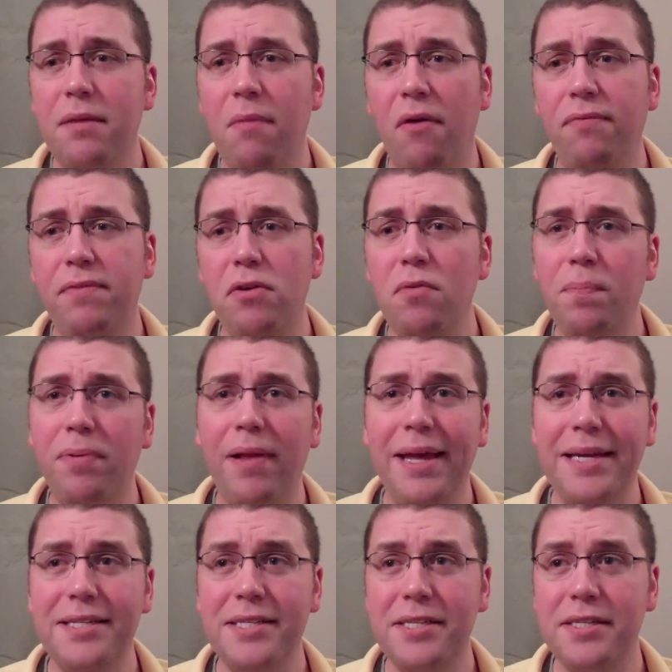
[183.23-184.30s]
him a few
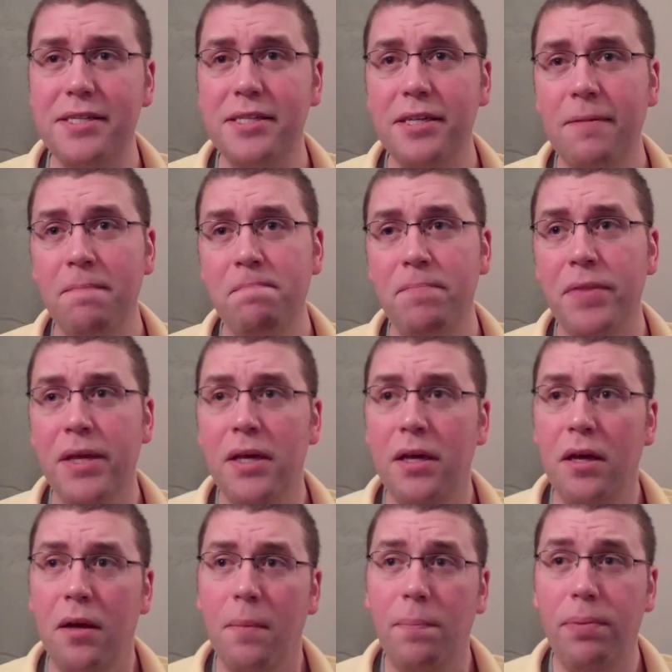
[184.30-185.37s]
places
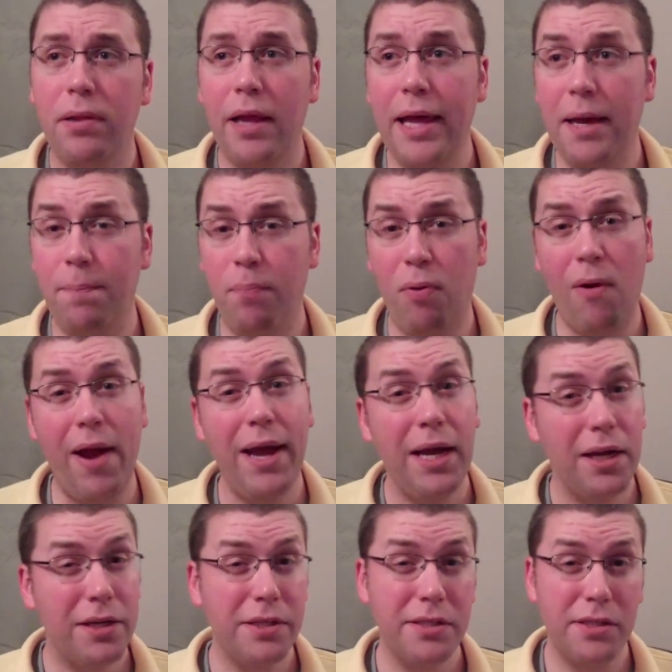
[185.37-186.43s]
play
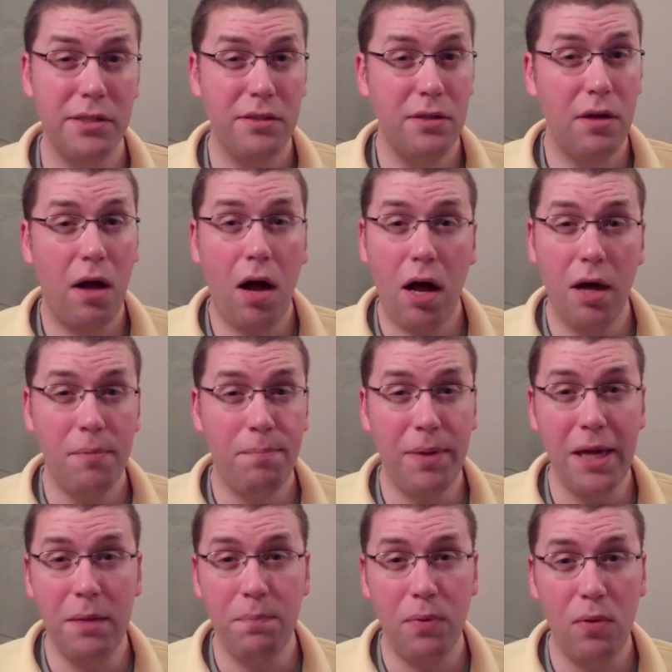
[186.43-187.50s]
pranks on
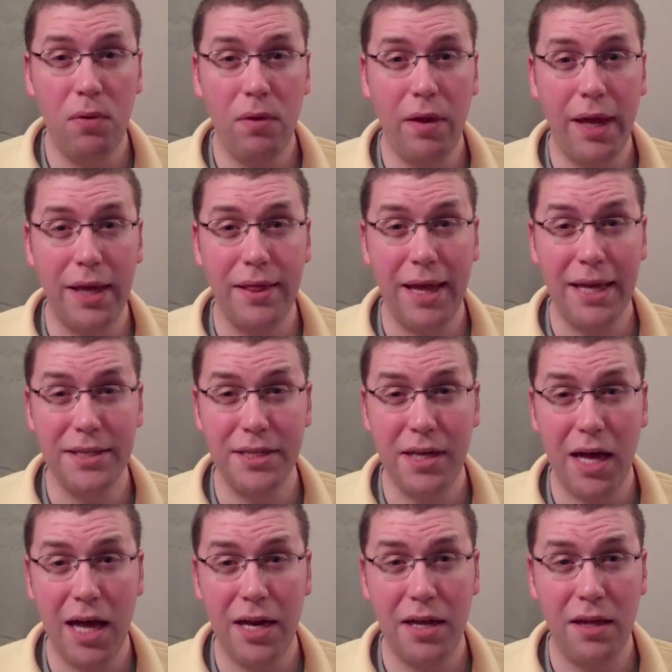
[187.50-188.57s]
people, and that's
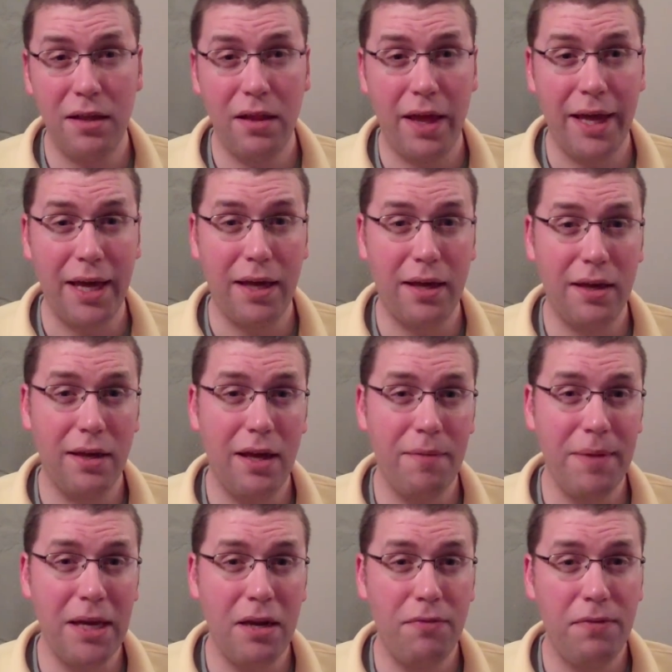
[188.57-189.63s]
kind of like, I
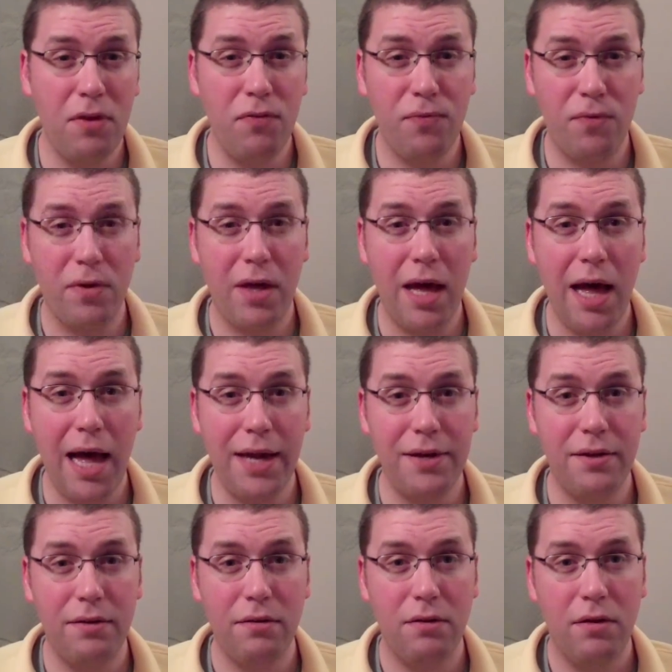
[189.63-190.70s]
mean, if you've
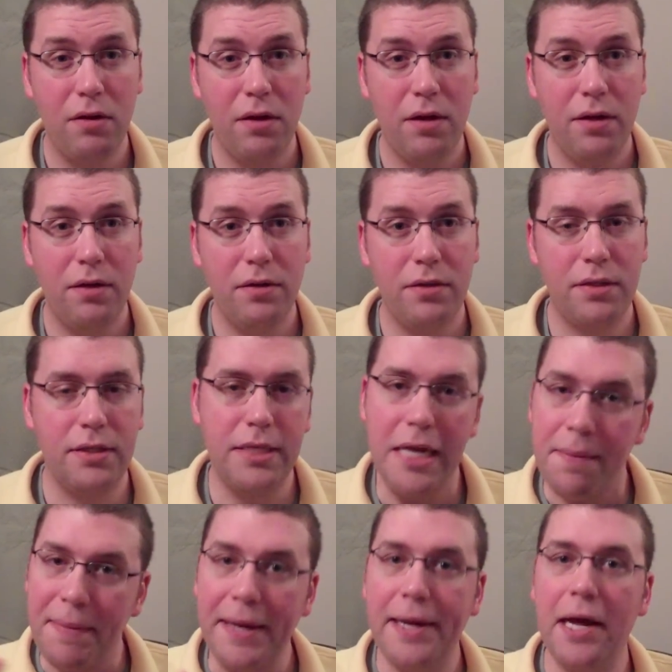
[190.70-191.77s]
got
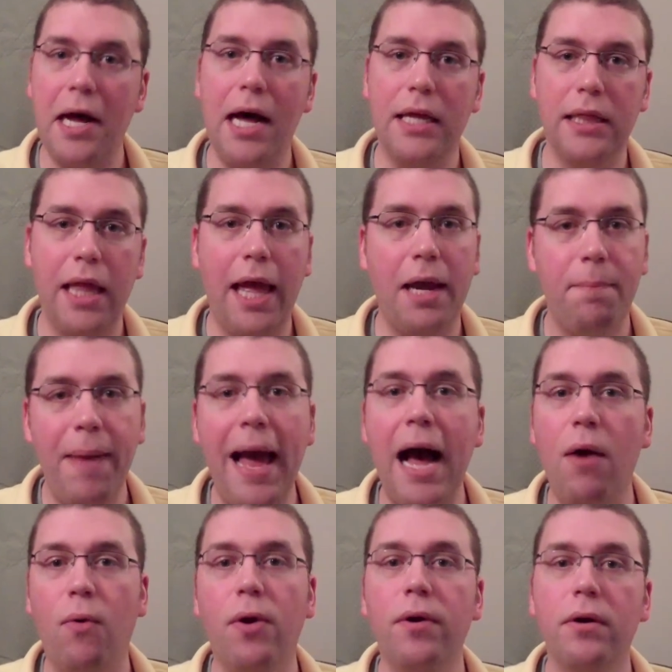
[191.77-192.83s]
demigod-like
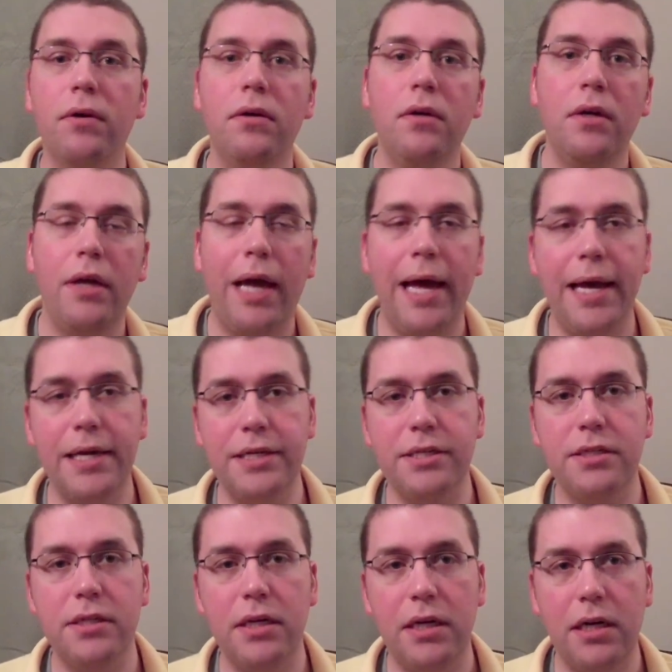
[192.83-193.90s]
power,
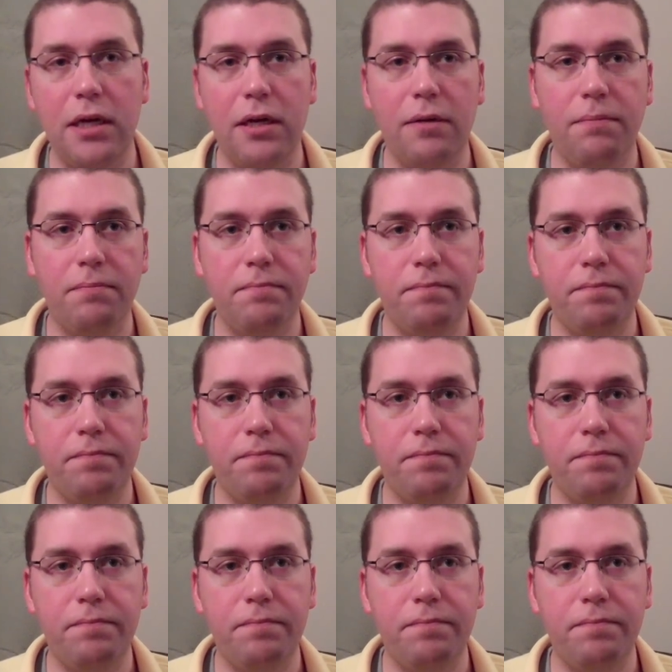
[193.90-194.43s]
as uh,